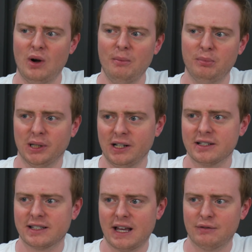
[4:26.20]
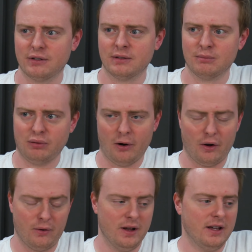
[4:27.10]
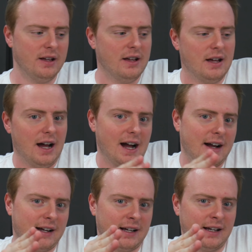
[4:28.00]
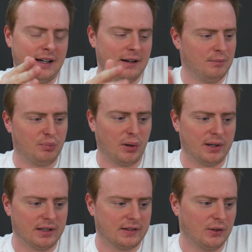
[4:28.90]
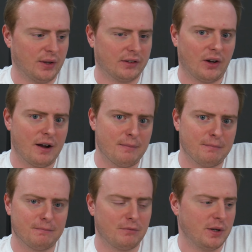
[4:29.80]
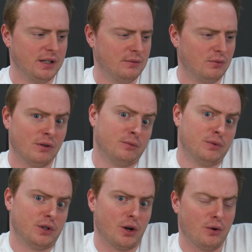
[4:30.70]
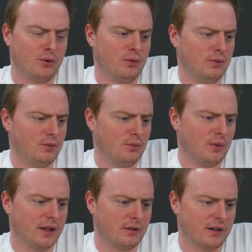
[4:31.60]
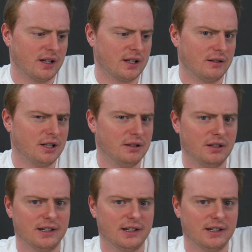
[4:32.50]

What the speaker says: OnePlus7 Pro. But until that time, we won't know whether it can,